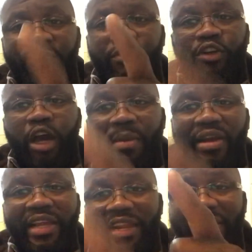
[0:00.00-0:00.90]
If you come
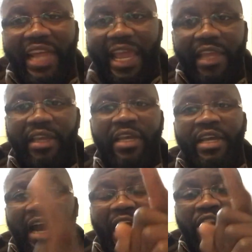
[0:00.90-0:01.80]
out in a day
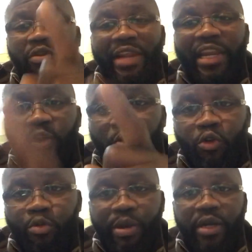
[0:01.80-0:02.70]
and you let
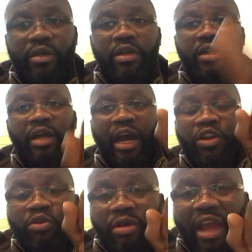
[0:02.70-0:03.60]
Uber,
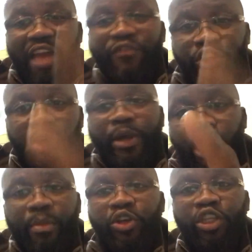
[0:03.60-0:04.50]
and every job that
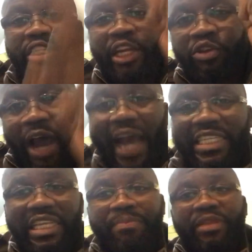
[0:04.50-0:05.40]
come on your screen, you
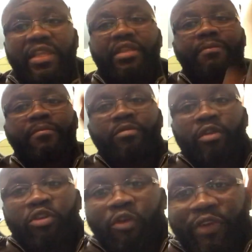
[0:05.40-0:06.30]
accept it,
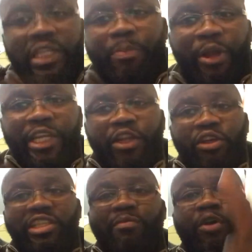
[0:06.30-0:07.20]
you've disappointed
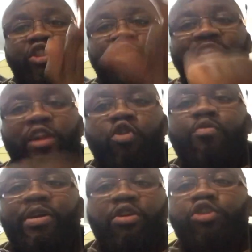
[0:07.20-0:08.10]
yourself, because you've let
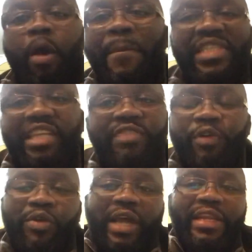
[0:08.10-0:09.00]
Uber run your business for
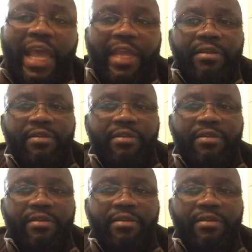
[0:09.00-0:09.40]
you that day.